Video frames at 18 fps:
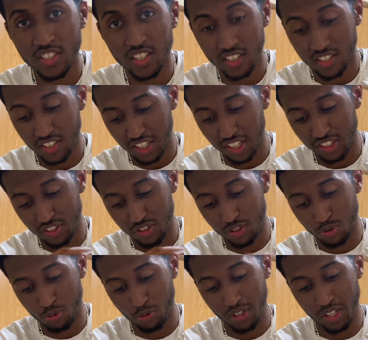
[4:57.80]
it because
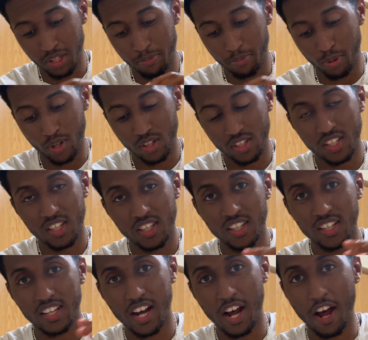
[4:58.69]
it's really
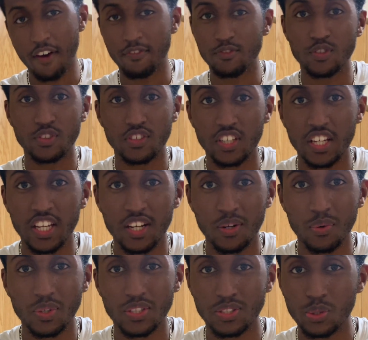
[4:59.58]
bulky. I have to eat
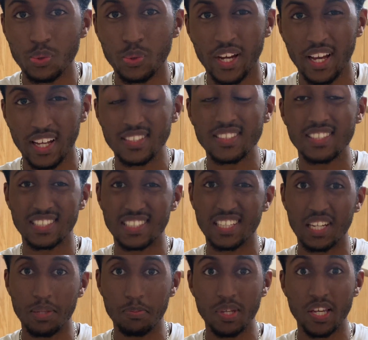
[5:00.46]
it with two hands. It's
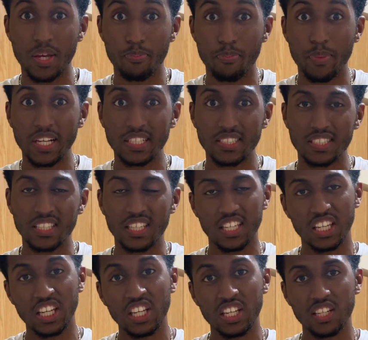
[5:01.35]
gonna be a messy
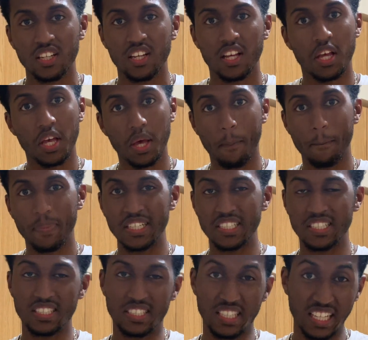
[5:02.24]
eat,
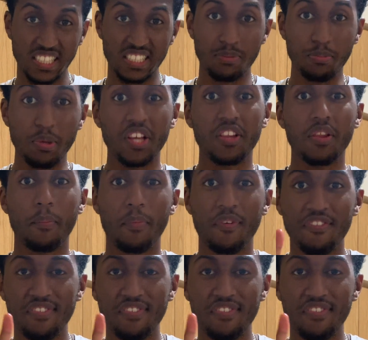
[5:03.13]
but that's meal number